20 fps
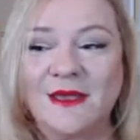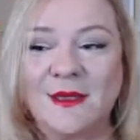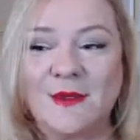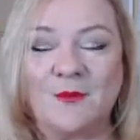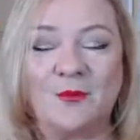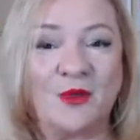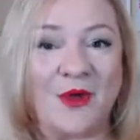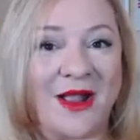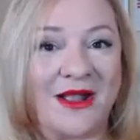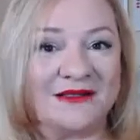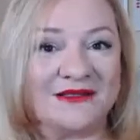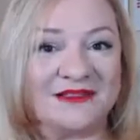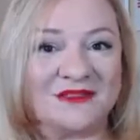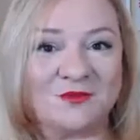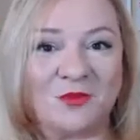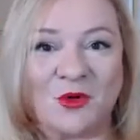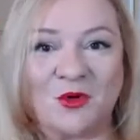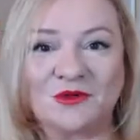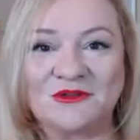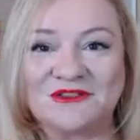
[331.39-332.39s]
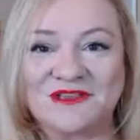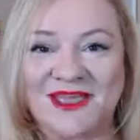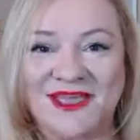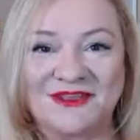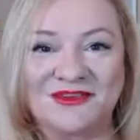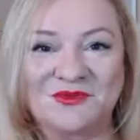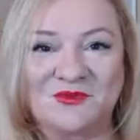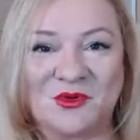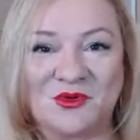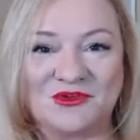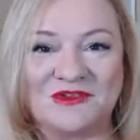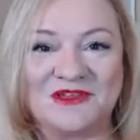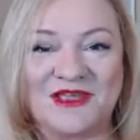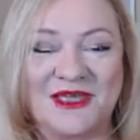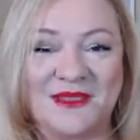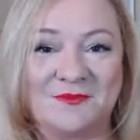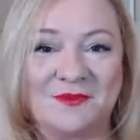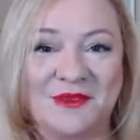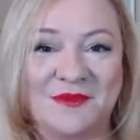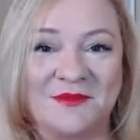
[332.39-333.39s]
brown spots, age spots,
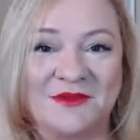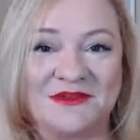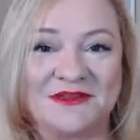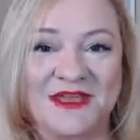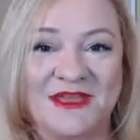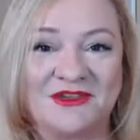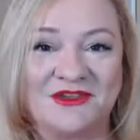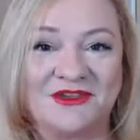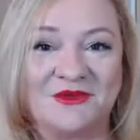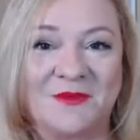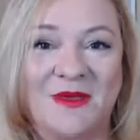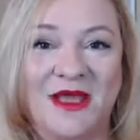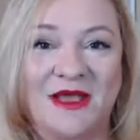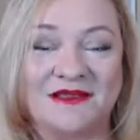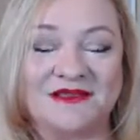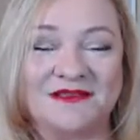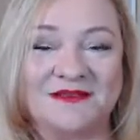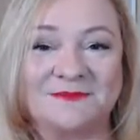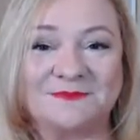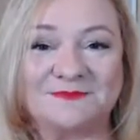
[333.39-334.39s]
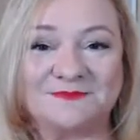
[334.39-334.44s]
and pigmentation marks,